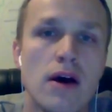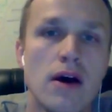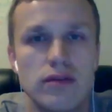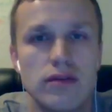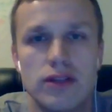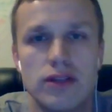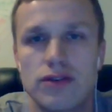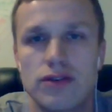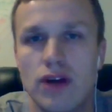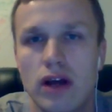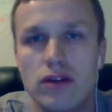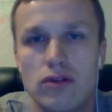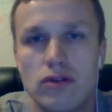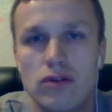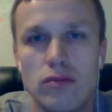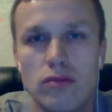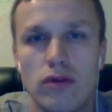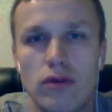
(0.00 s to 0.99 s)
we try
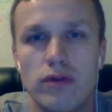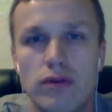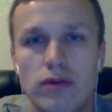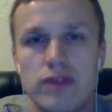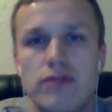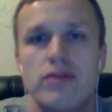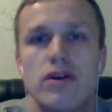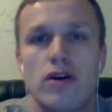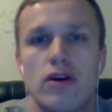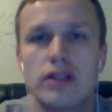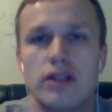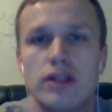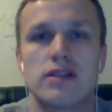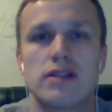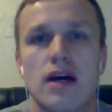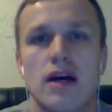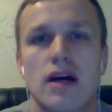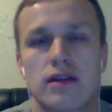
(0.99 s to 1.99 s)
to we already
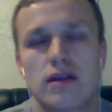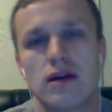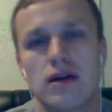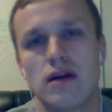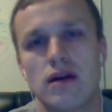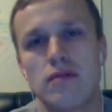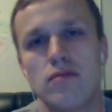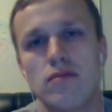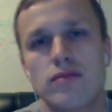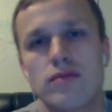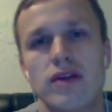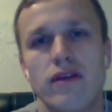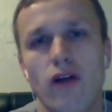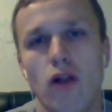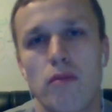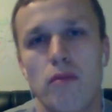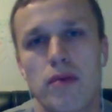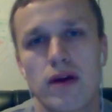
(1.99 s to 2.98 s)
start
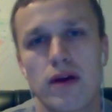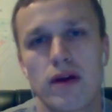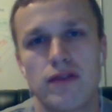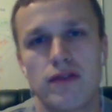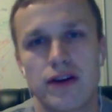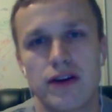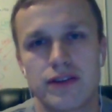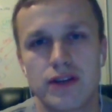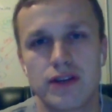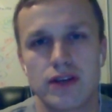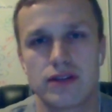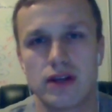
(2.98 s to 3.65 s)
developing further